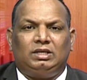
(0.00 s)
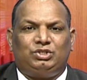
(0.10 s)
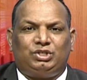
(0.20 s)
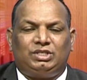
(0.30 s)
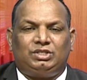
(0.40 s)

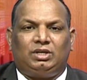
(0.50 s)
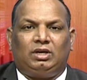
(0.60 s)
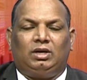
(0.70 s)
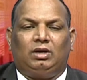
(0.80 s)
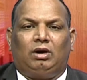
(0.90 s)
just
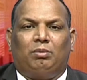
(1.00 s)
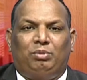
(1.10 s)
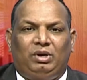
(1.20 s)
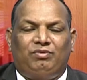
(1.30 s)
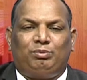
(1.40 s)
a
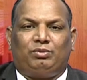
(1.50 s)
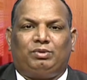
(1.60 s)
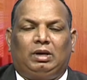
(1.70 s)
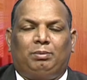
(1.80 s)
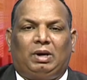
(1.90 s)
brief
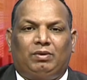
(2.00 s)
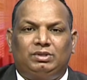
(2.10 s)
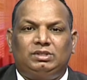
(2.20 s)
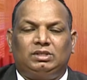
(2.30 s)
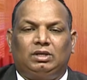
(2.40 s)

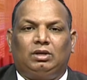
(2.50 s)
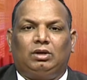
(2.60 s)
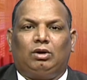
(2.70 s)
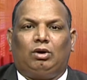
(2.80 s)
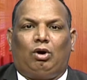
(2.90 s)
powers
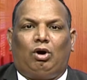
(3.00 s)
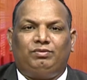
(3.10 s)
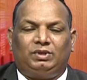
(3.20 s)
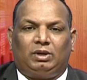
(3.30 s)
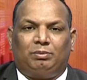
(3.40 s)
of
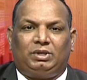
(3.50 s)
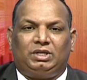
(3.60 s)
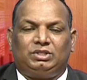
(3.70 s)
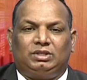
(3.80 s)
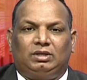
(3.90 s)
the
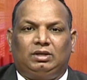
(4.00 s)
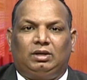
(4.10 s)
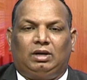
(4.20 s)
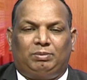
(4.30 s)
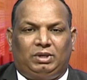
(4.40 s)
Competition
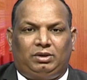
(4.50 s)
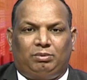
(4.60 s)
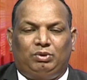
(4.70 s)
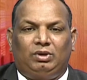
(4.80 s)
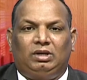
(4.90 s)
Appellate
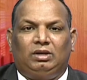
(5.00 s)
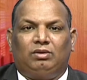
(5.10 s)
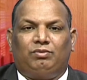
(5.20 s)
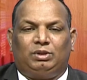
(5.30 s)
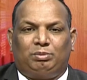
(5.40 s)
Tribunal
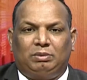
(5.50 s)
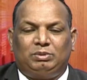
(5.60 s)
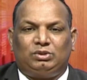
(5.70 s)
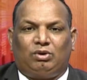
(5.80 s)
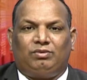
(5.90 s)
for the purpose
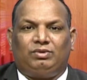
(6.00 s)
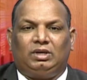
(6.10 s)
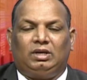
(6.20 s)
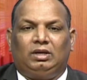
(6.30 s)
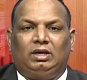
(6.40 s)
of
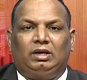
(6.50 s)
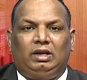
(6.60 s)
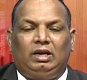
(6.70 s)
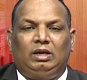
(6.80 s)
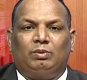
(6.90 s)

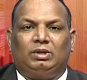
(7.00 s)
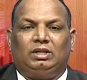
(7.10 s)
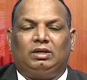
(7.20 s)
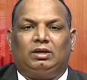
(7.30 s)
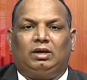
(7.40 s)
dealing with
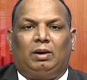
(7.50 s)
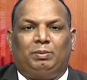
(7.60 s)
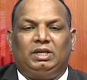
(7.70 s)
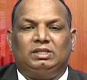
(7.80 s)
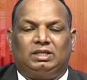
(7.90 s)

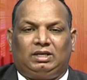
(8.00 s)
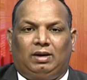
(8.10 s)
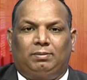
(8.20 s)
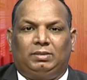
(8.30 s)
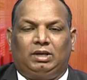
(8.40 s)
appeals that
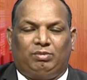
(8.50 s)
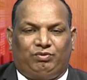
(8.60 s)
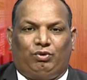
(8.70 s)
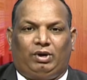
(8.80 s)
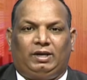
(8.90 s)
come
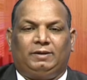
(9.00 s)
before it.